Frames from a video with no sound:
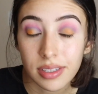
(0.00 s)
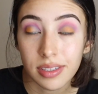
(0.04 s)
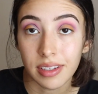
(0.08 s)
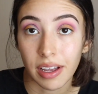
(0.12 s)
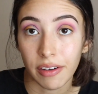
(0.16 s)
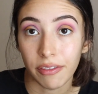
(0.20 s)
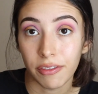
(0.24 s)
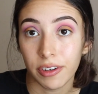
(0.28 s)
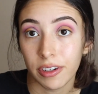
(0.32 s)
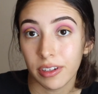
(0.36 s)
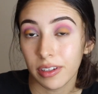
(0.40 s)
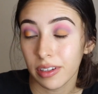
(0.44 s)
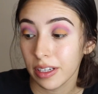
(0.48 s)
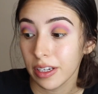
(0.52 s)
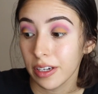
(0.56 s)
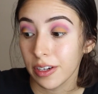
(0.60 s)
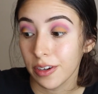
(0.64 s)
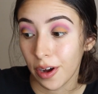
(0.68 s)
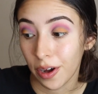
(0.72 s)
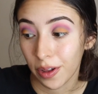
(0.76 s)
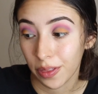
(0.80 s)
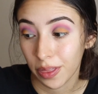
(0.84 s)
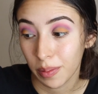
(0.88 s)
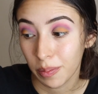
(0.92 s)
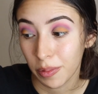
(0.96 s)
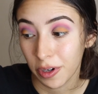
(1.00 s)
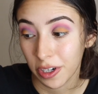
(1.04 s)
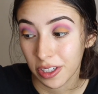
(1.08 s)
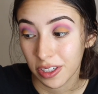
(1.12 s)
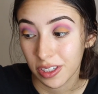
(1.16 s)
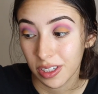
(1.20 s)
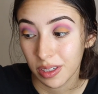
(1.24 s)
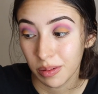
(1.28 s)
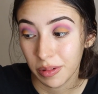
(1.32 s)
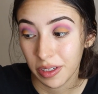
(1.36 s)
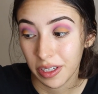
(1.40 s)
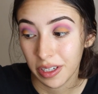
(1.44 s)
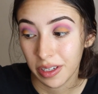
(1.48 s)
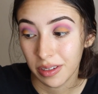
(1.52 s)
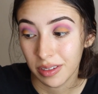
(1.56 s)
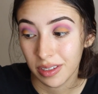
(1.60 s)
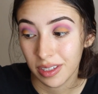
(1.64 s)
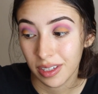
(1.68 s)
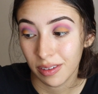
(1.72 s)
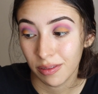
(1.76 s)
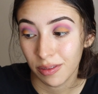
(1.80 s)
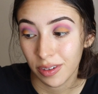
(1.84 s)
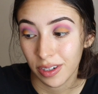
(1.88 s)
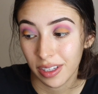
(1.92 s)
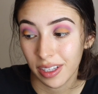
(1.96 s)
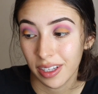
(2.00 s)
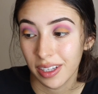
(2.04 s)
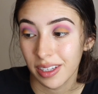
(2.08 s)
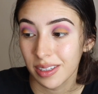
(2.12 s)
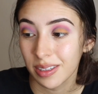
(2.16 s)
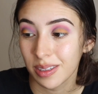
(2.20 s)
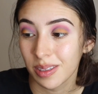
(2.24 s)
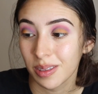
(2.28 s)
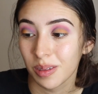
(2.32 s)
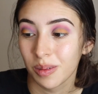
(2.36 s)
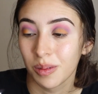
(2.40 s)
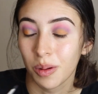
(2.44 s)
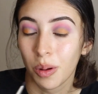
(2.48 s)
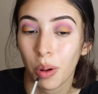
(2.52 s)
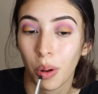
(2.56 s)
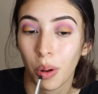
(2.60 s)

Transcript: is definitely not the brush to be using for this,